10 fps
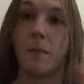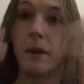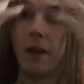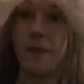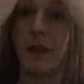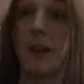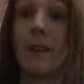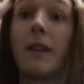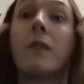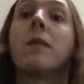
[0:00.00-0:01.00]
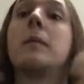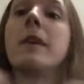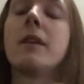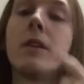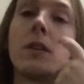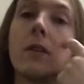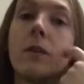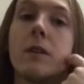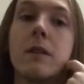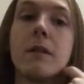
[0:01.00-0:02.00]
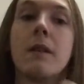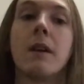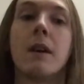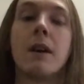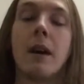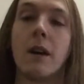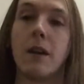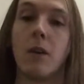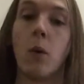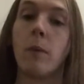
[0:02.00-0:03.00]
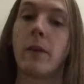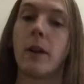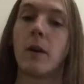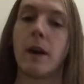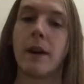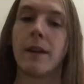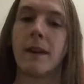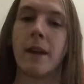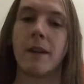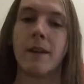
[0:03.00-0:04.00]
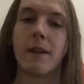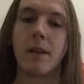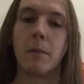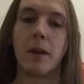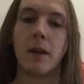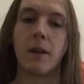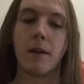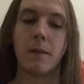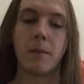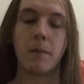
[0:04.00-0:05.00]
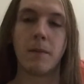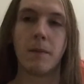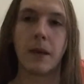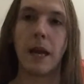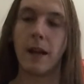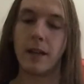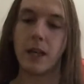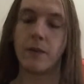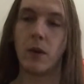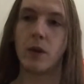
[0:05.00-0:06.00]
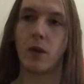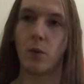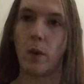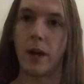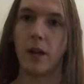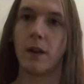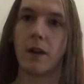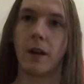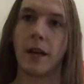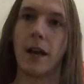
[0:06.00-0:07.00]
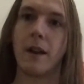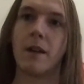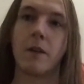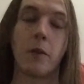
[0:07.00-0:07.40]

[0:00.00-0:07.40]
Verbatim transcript: But yeah, that is it for me. So I hope you know I intend to be getting these videos out regular again.